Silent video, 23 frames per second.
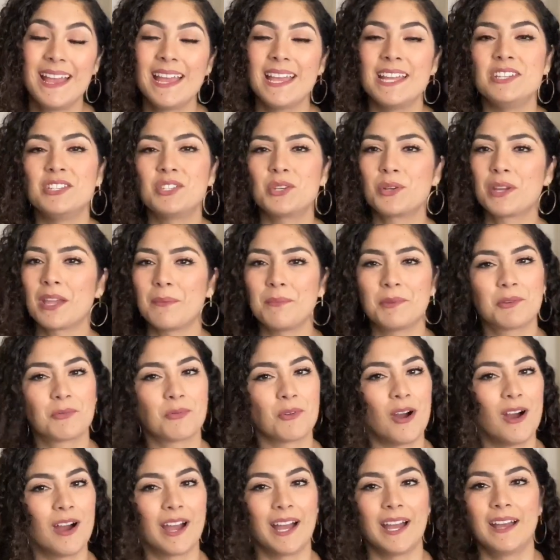And don't get me
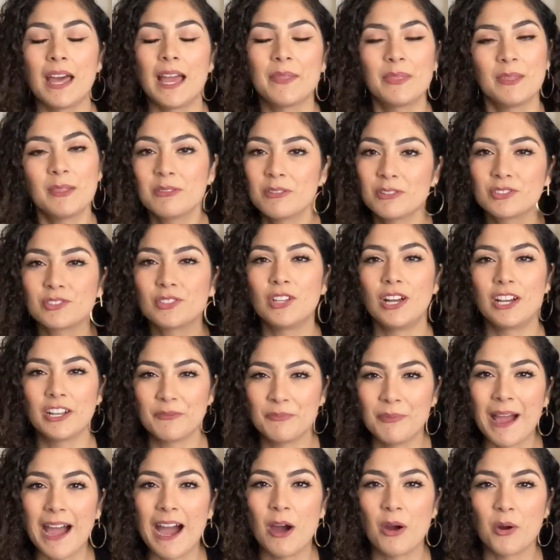wrong, I think there's a lot of
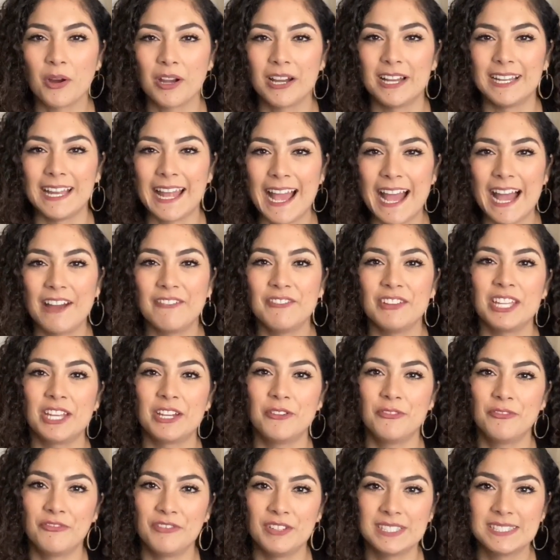power in having a
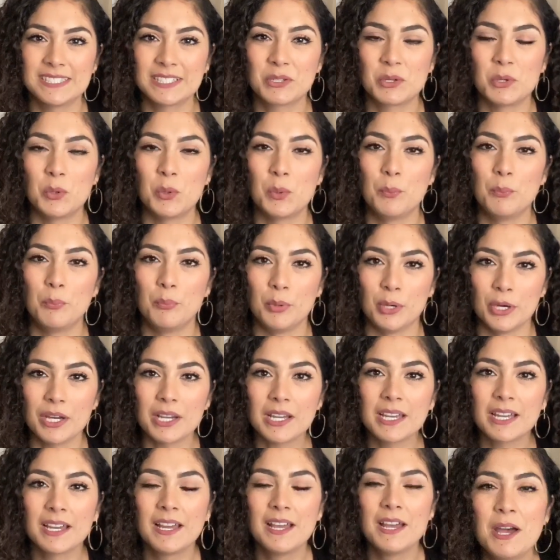physical
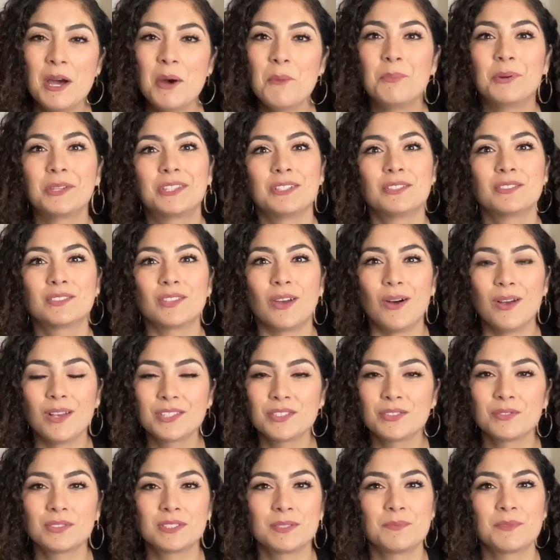book, but there's
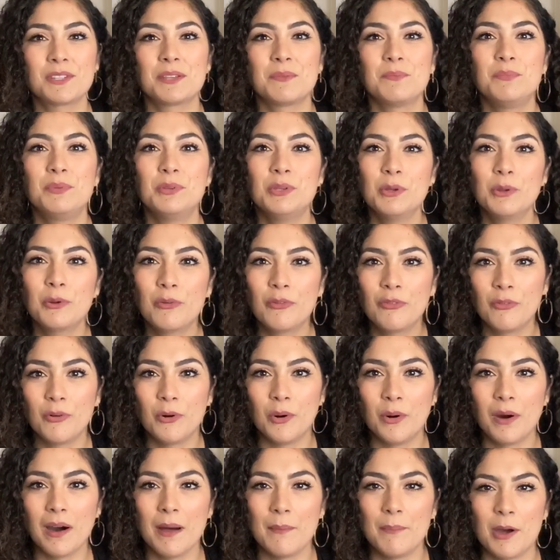also something
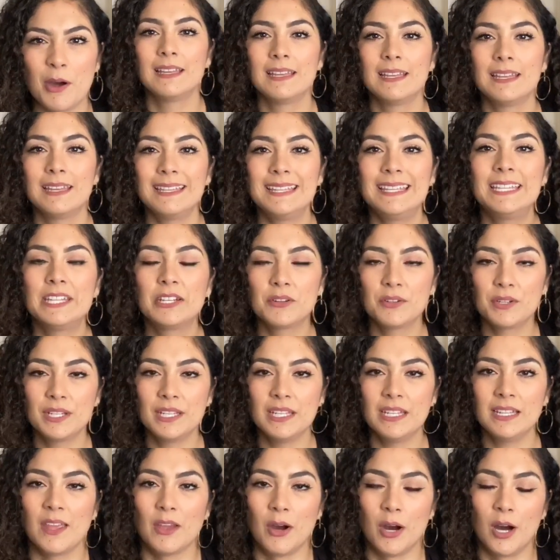beautiful about
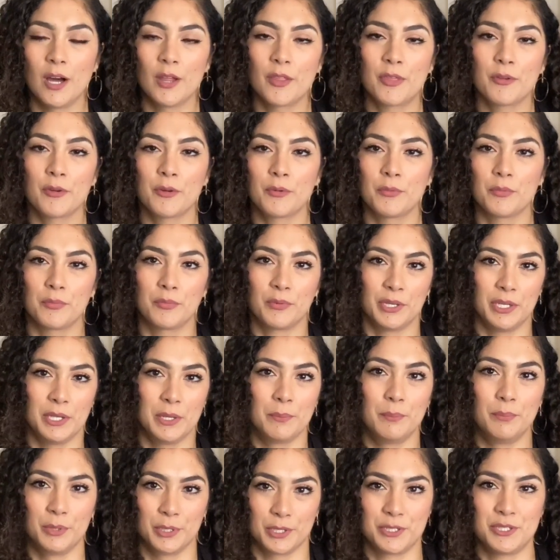hearing the author read a
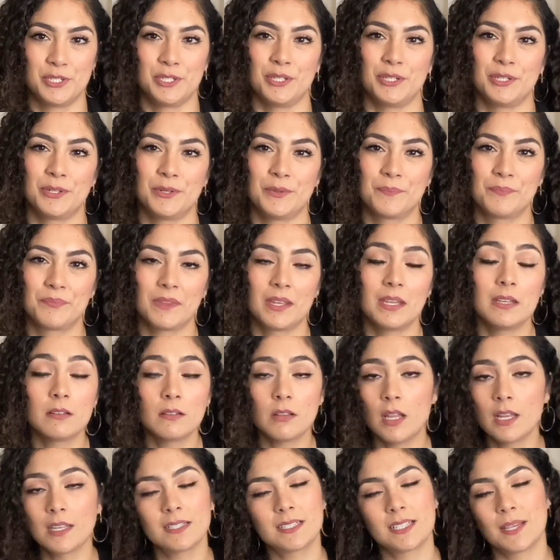book to you. And a
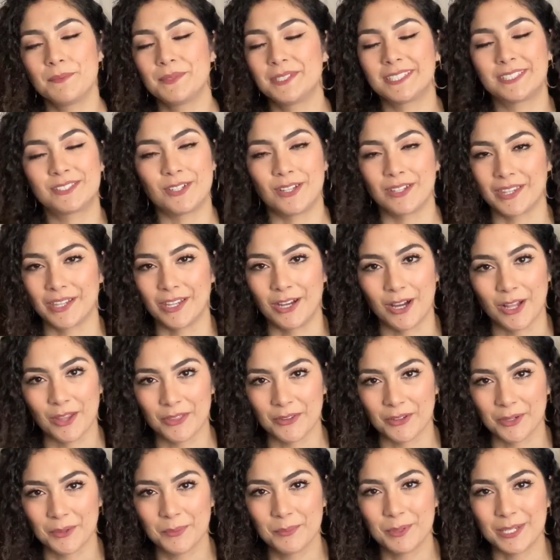lot of times it's not the
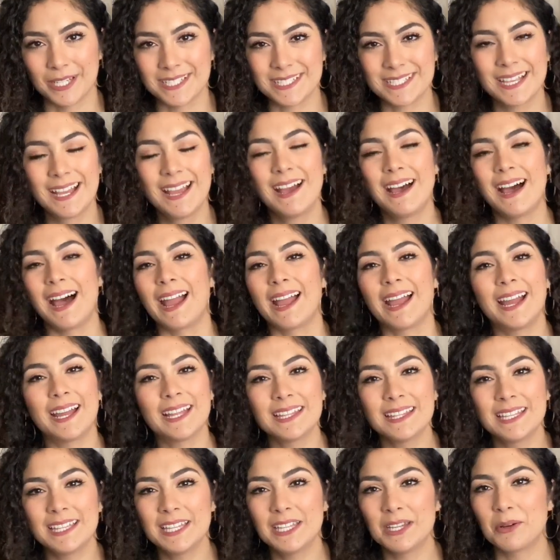author, but I
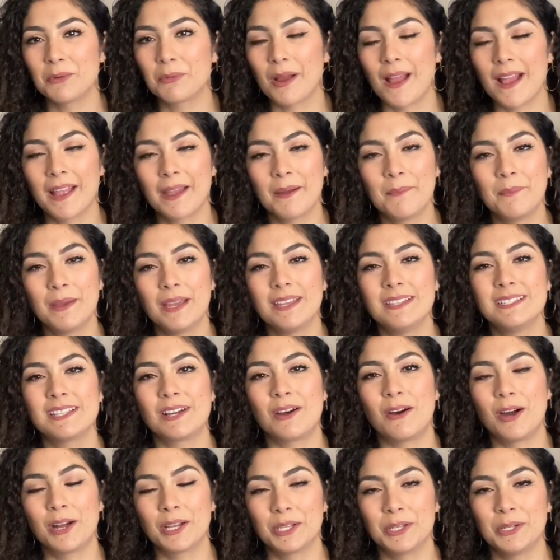highly recommend
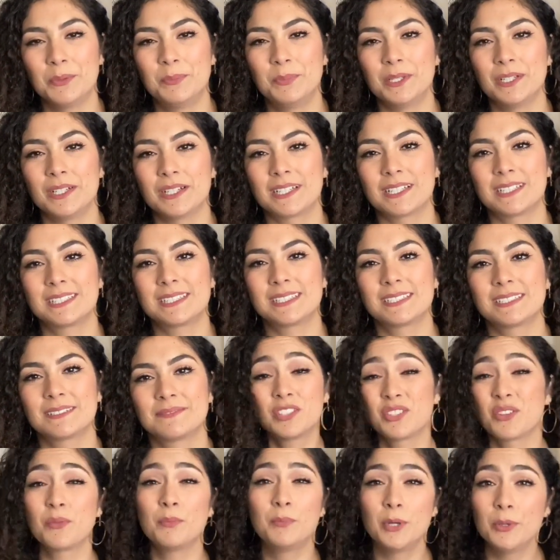audiobooks.
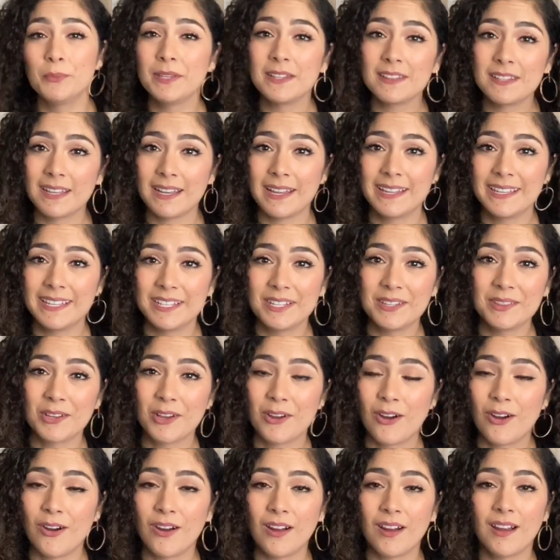So the moment that I get in the
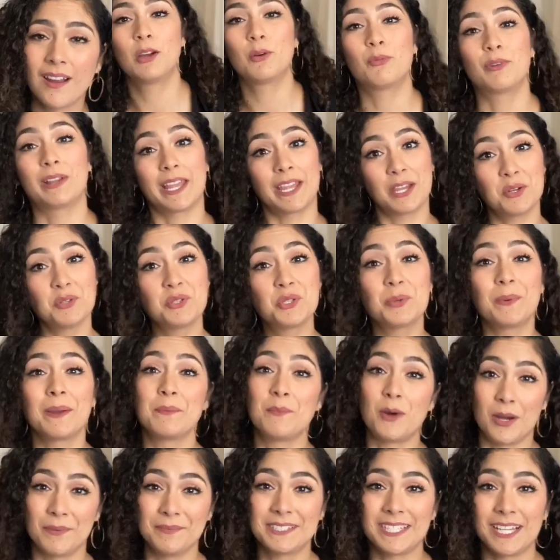car, when I go to my
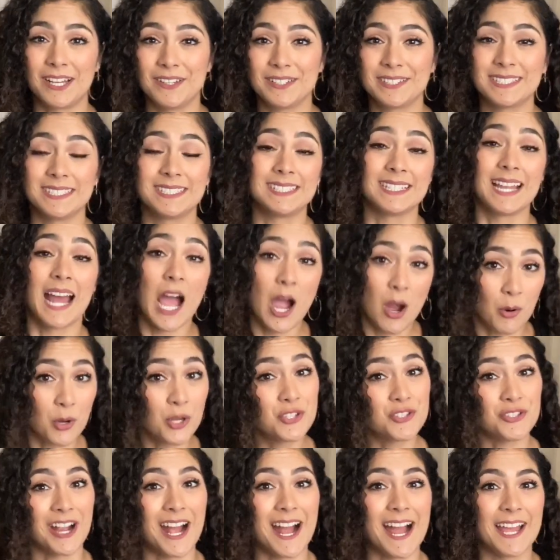mom's house, it's an hour
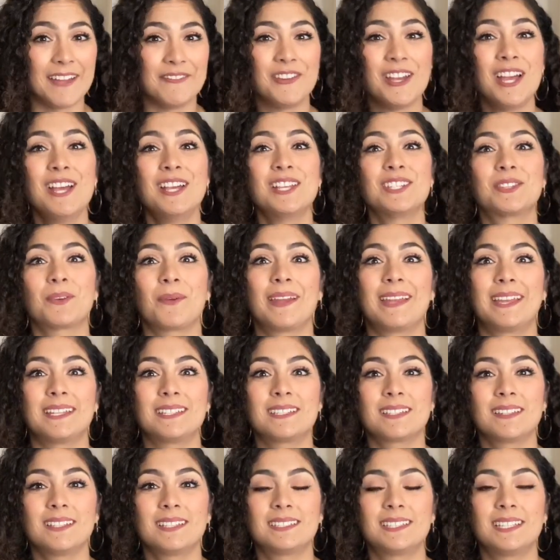drive, so I get
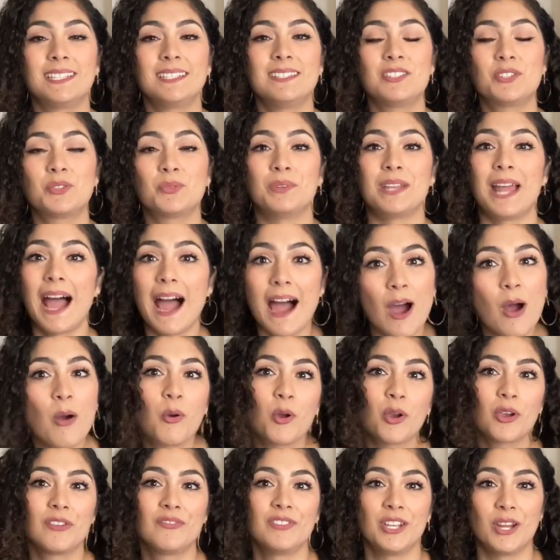to listen to an
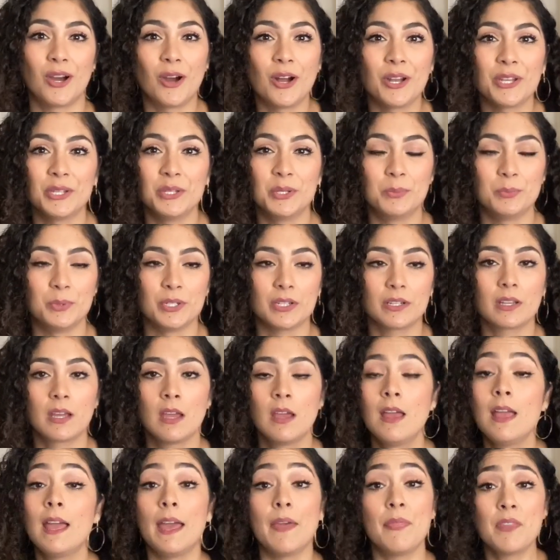hour of an audiobook.
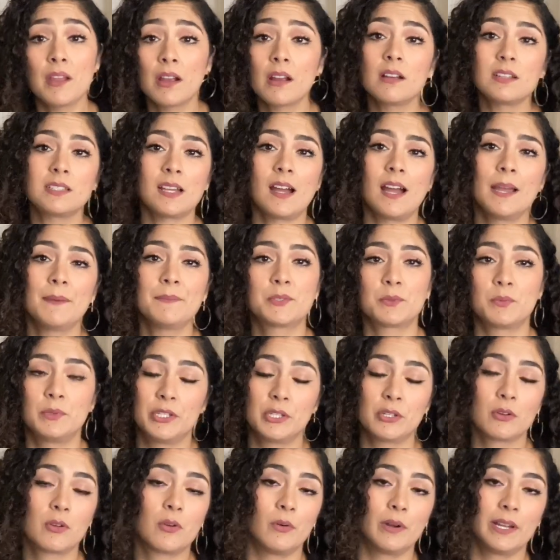And there are times when
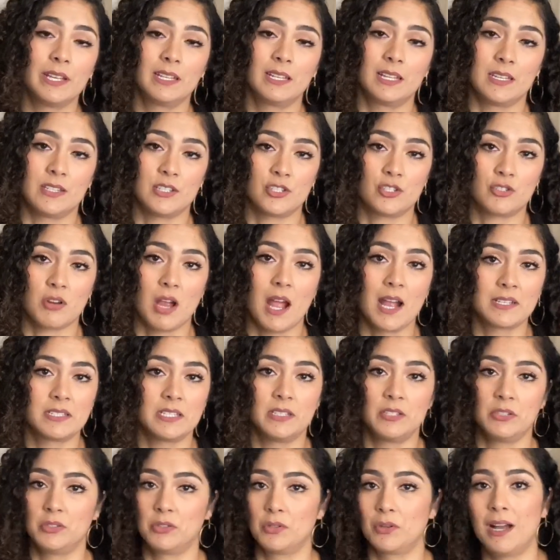you're going to get
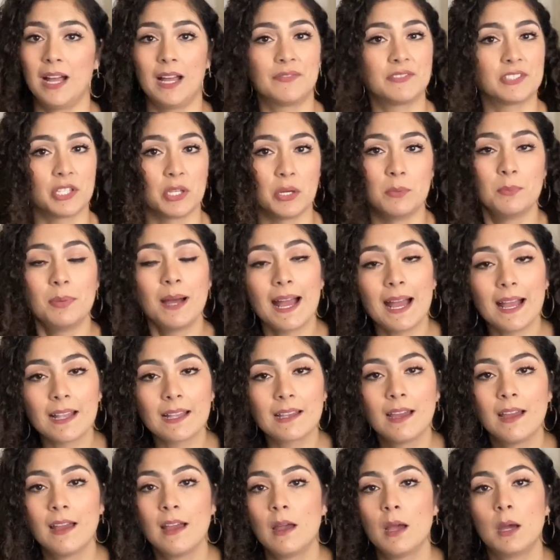distracted and you'll have to go
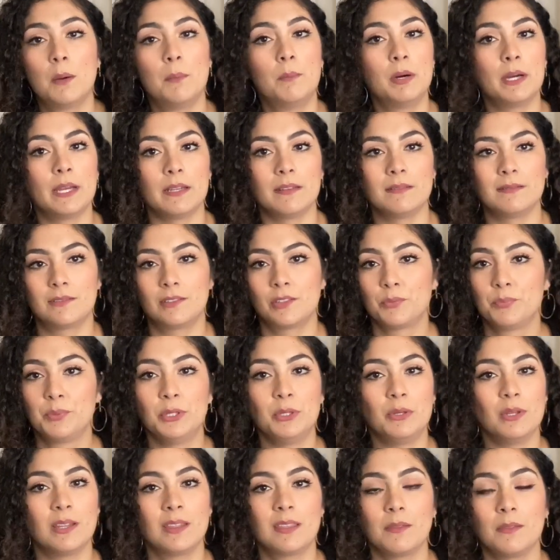back, but the
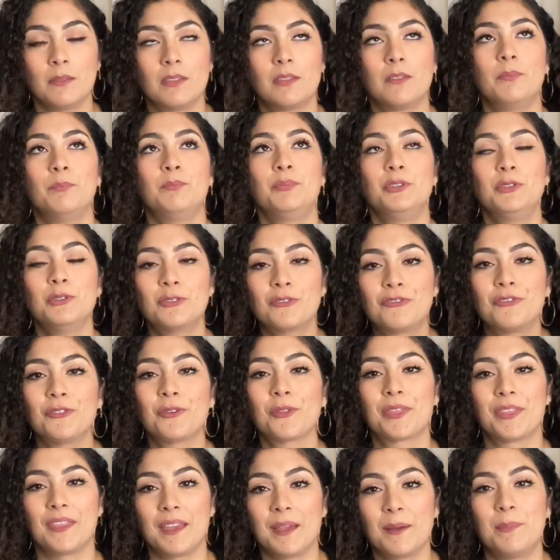beautiful
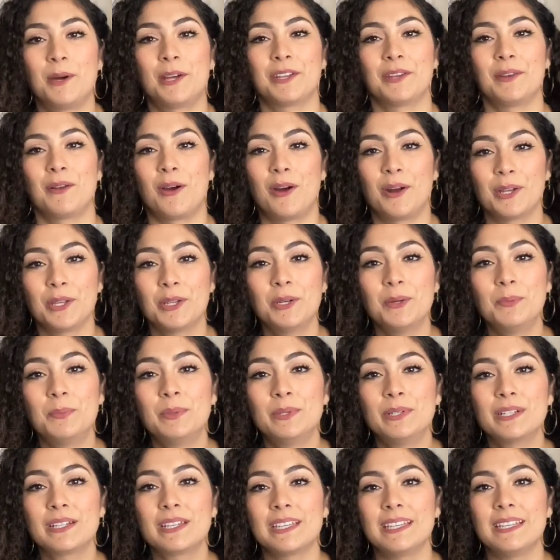thing about an
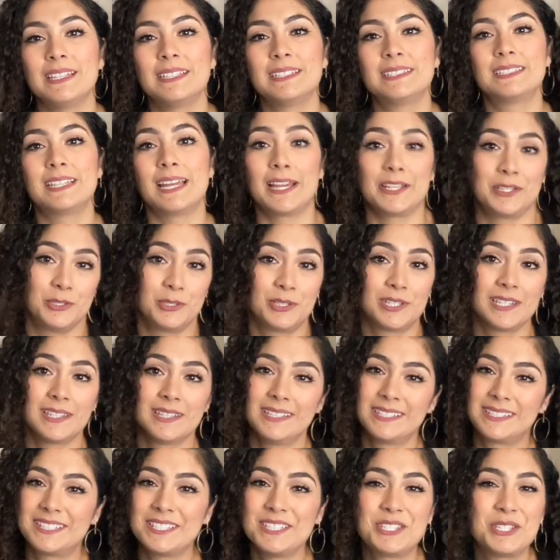audiobook is that you can
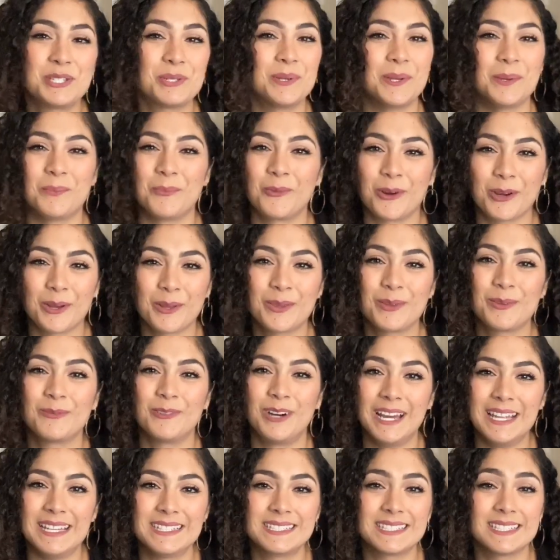listen to it more than
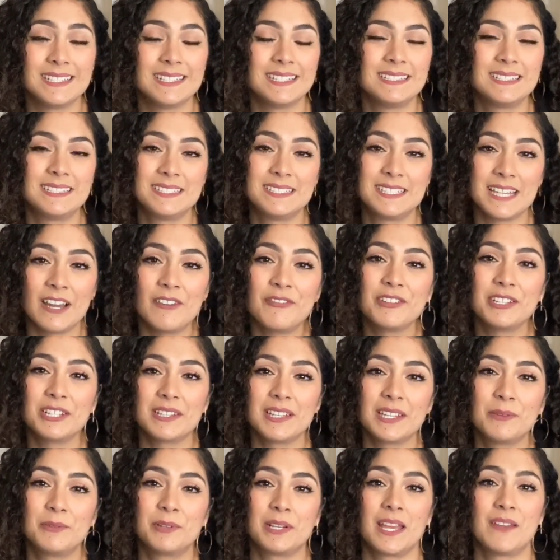once, and it's
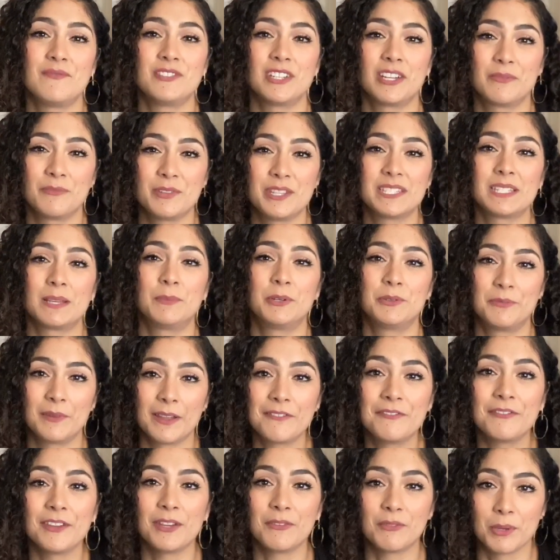definitely what I've done with some of my
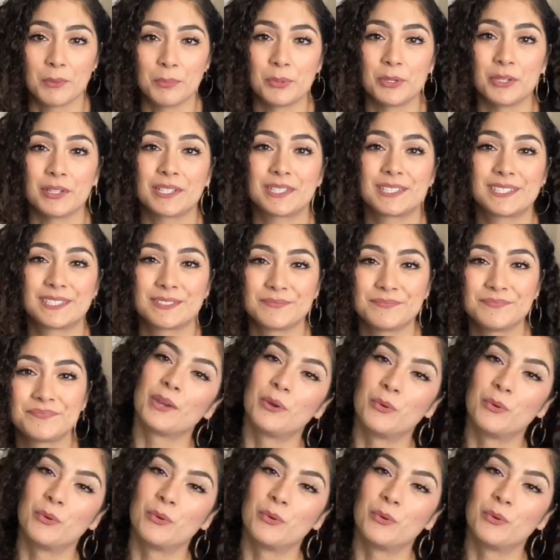favorite books.